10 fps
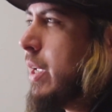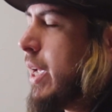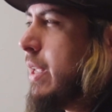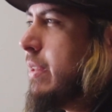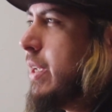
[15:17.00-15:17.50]

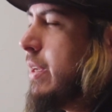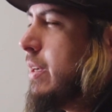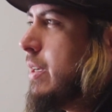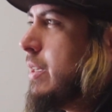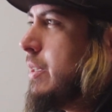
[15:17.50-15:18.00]
And then
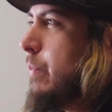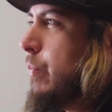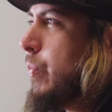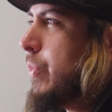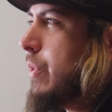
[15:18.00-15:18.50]

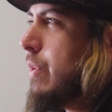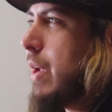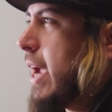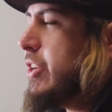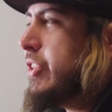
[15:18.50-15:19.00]

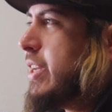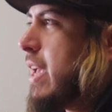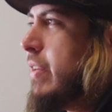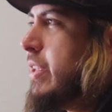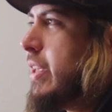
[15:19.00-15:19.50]
I just didn't
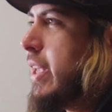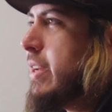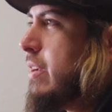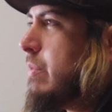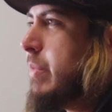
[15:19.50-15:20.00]
have anything
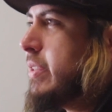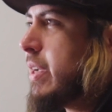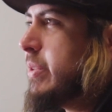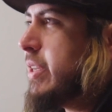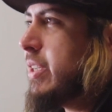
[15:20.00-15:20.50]
lined up because
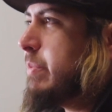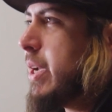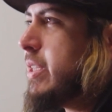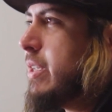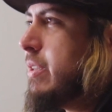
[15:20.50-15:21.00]
I wasn't
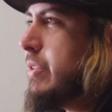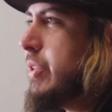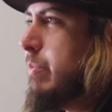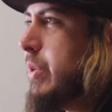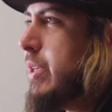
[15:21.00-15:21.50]
expecting
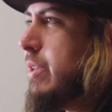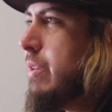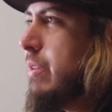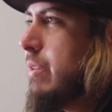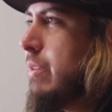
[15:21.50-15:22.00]
to
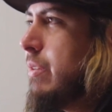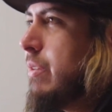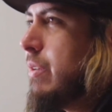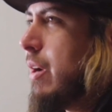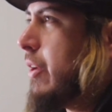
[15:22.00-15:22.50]
be
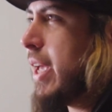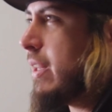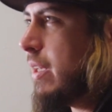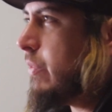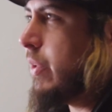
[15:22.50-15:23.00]
on
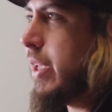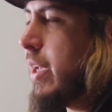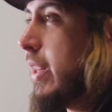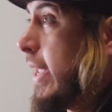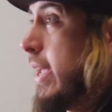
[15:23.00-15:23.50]
that level
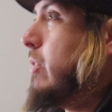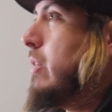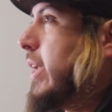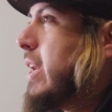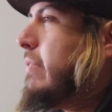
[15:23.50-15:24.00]
yet, like at
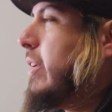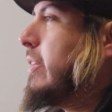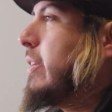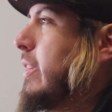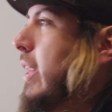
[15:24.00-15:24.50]
all. Not even
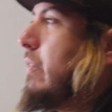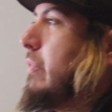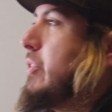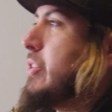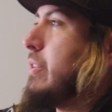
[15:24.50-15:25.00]
on the level
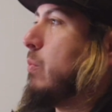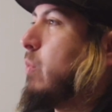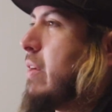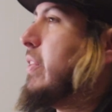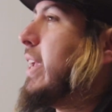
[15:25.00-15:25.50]
of just
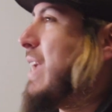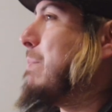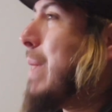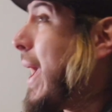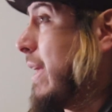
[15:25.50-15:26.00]
reffing a
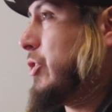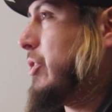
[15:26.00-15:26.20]
match.